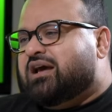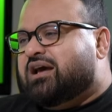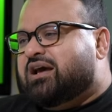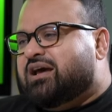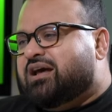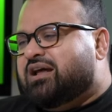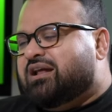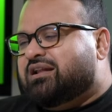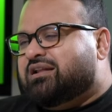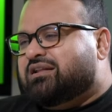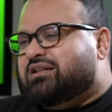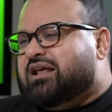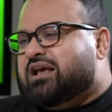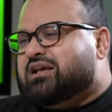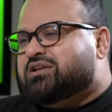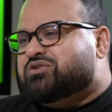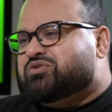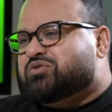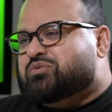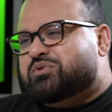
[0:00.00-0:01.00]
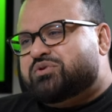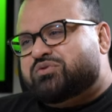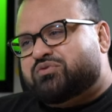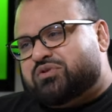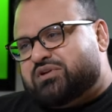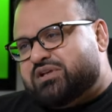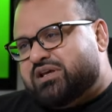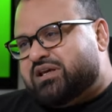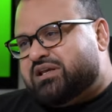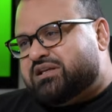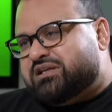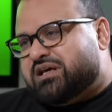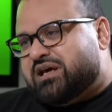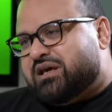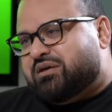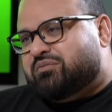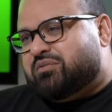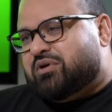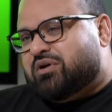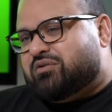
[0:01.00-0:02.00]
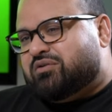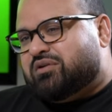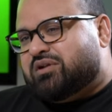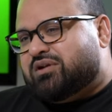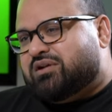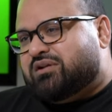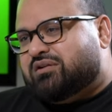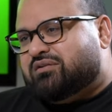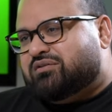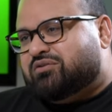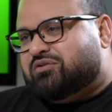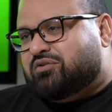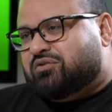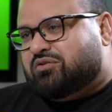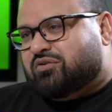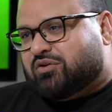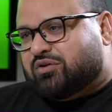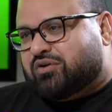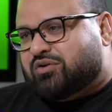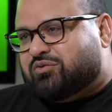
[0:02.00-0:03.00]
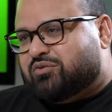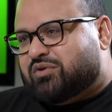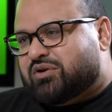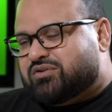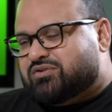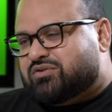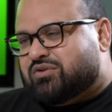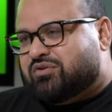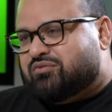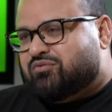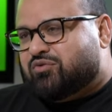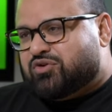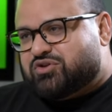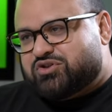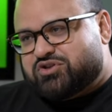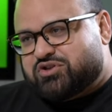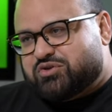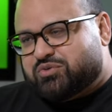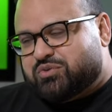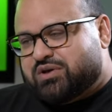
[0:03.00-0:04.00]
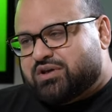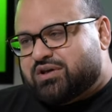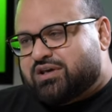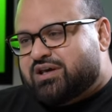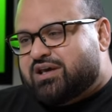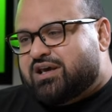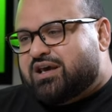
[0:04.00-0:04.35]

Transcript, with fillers: And thanks so much for taking time out and talking to us on What's Stew-ing.